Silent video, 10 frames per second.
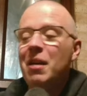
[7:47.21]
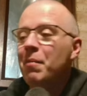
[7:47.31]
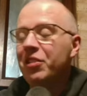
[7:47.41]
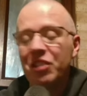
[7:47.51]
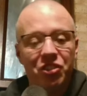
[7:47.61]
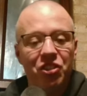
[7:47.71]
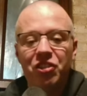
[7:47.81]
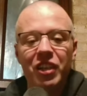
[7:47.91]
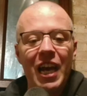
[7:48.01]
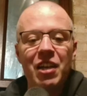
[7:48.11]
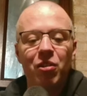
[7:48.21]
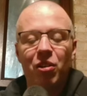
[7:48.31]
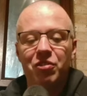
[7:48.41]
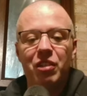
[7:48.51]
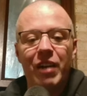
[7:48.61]
because it's just going to end up
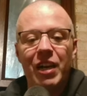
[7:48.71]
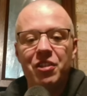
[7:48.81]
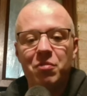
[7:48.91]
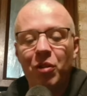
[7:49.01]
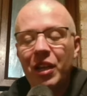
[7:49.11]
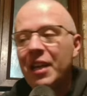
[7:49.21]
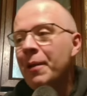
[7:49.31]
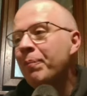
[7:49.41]
costing Rangers money.